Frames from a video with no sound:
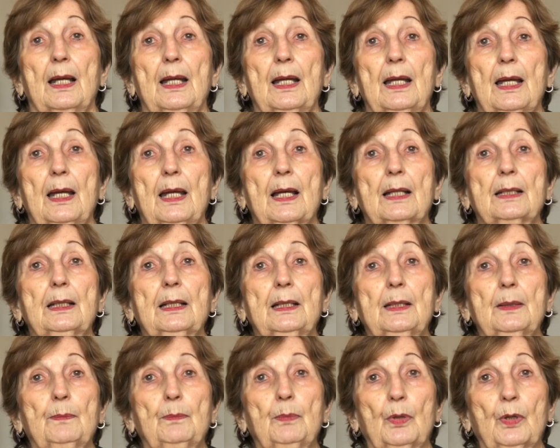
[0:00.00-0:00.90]
and
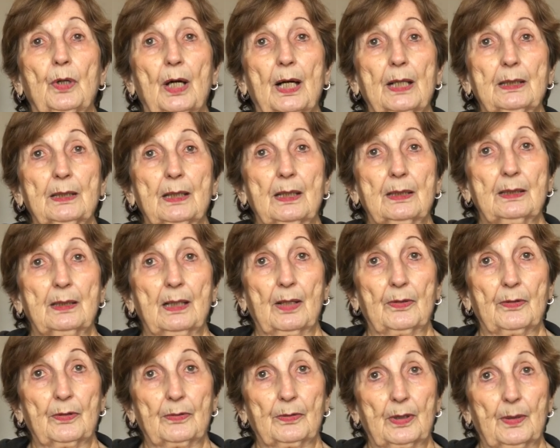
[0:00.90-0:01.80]
he bought
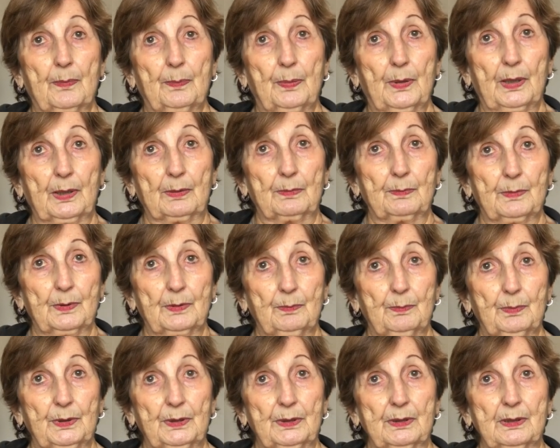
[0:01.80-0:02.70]
another
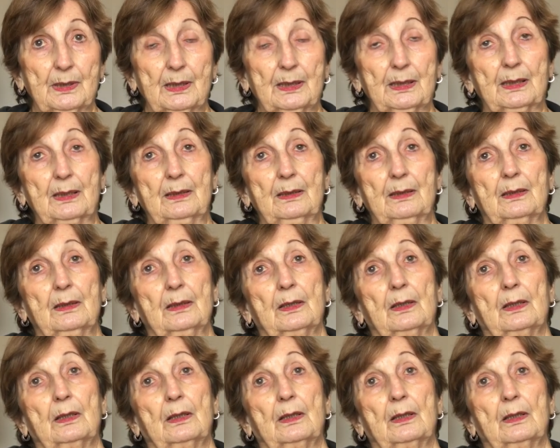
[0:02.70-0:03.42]
apartment building